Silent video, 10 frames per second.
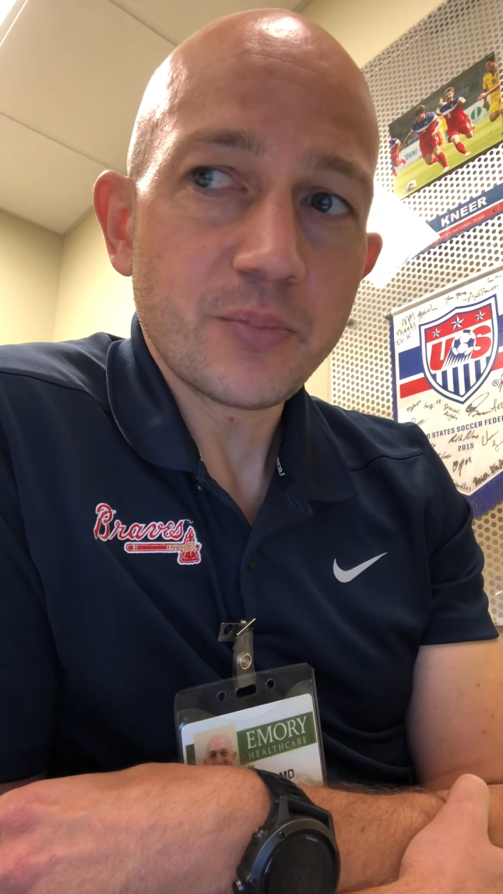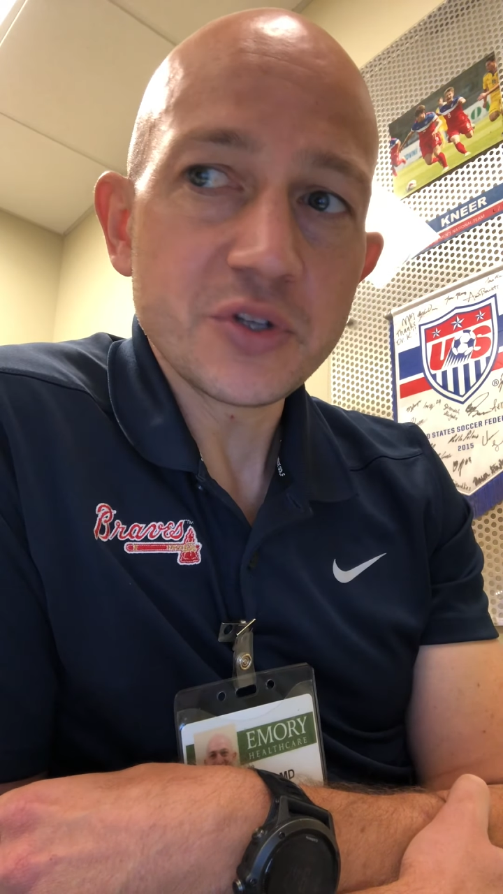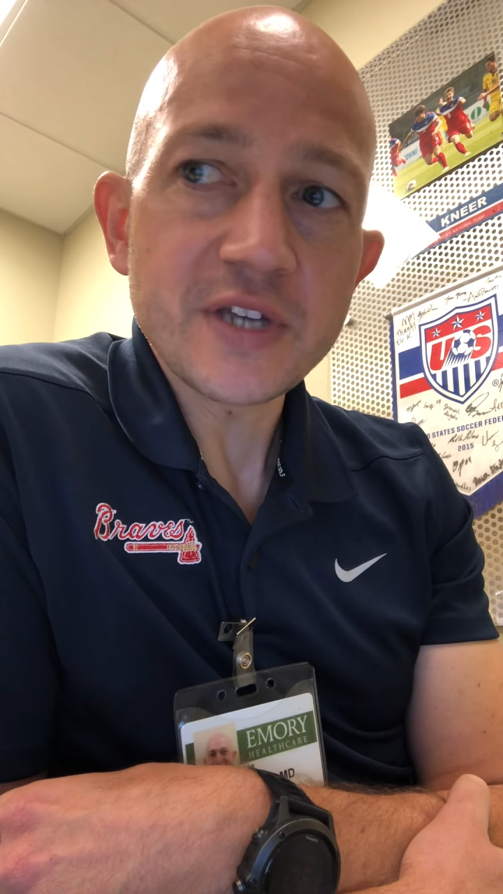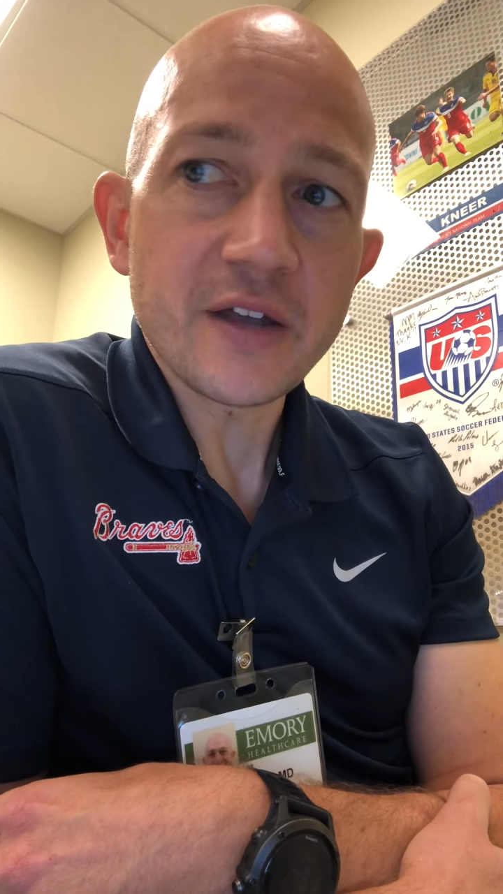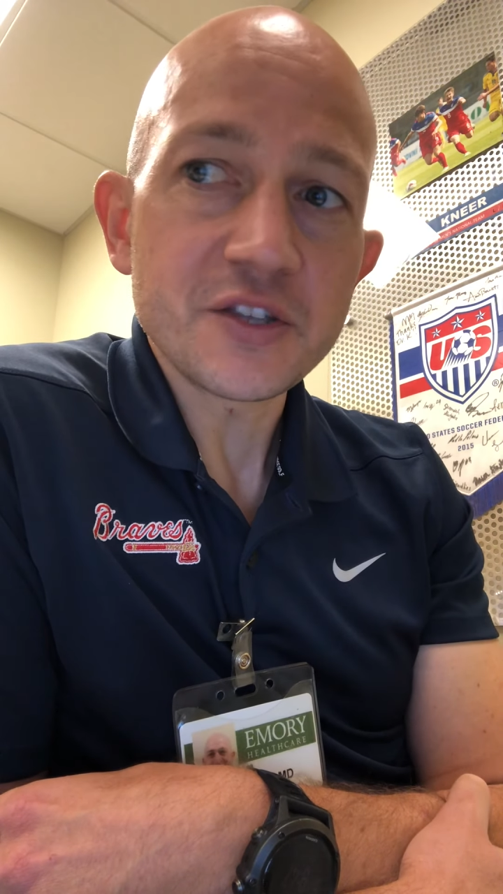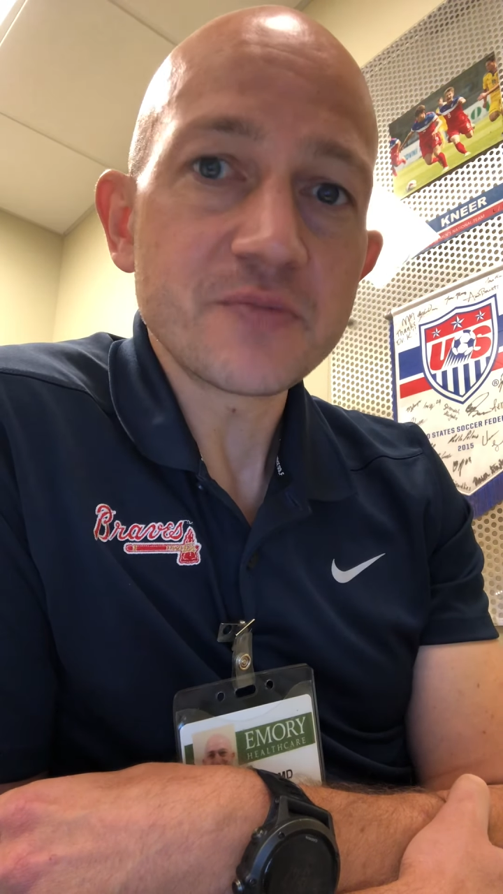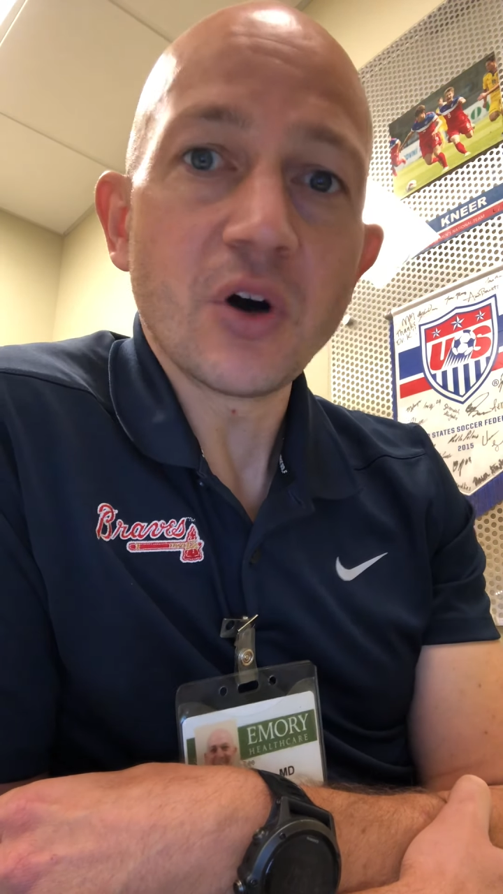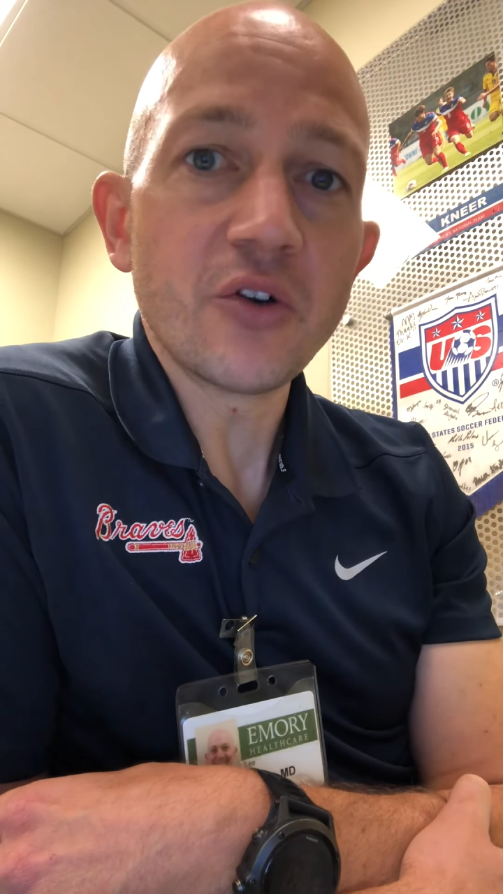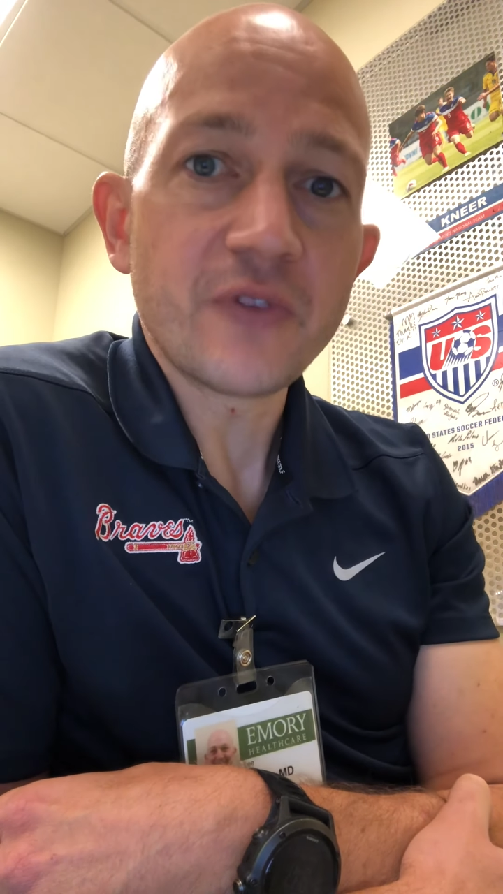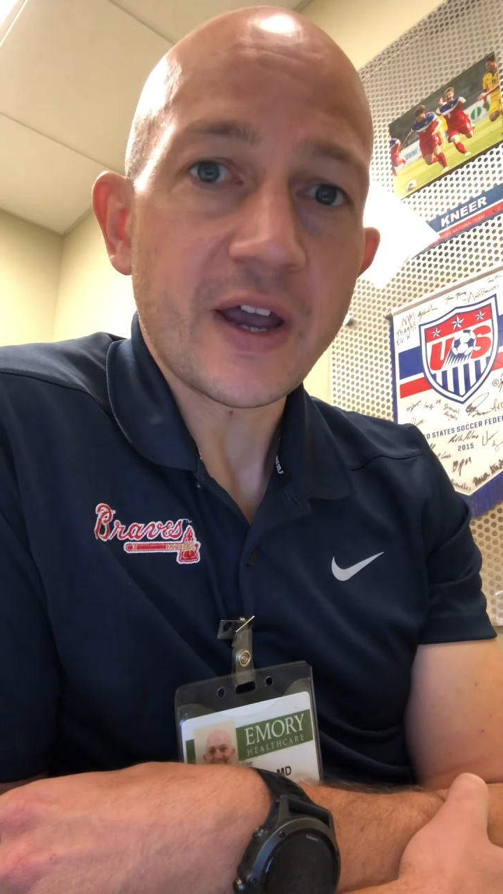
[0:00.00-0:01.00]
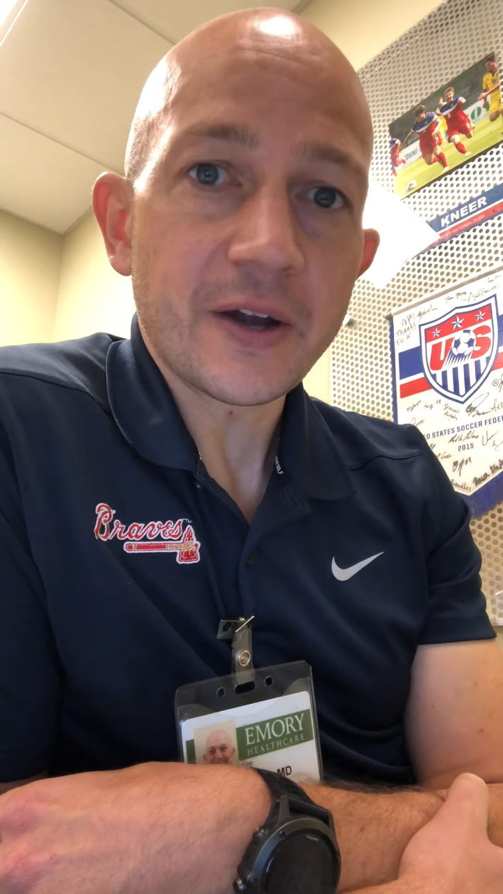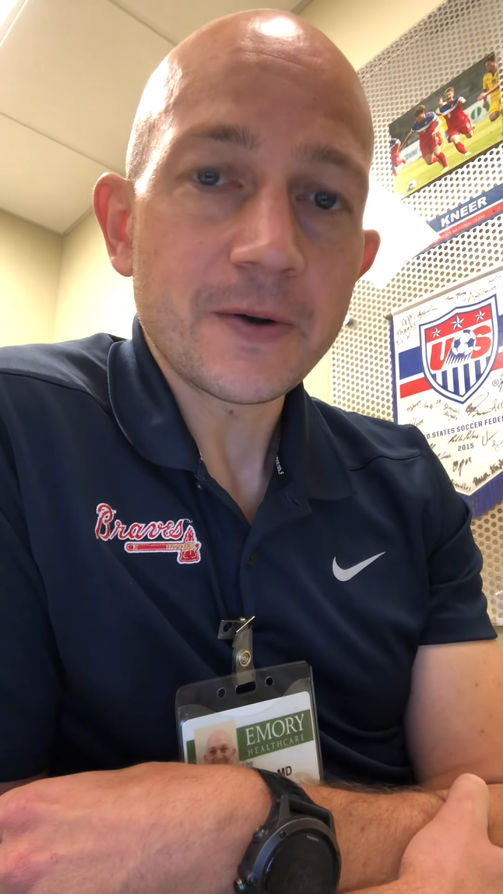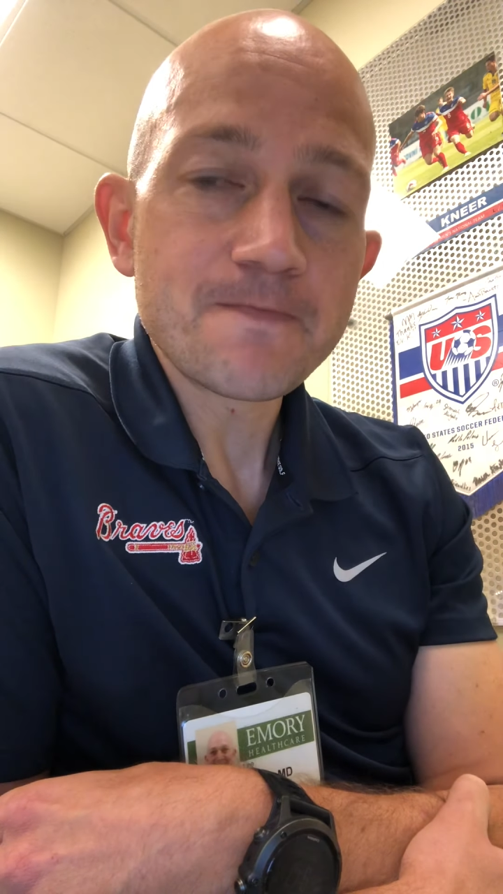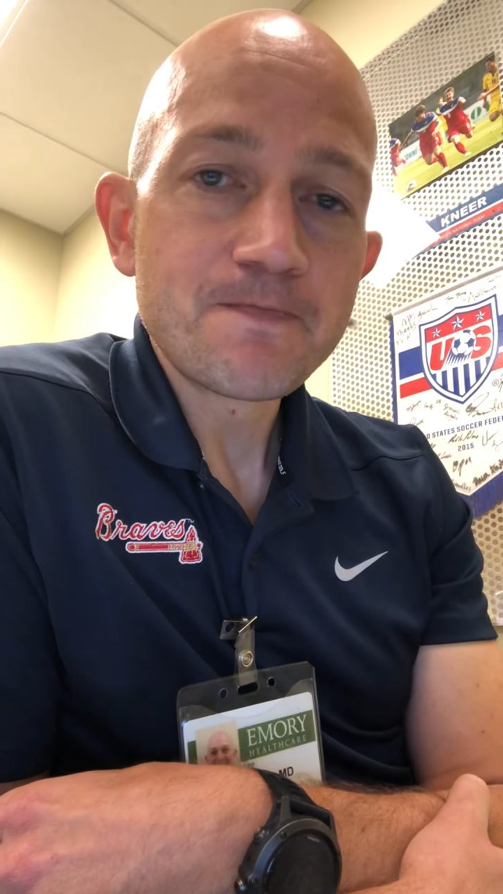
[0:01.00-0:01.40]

puts out a small fire,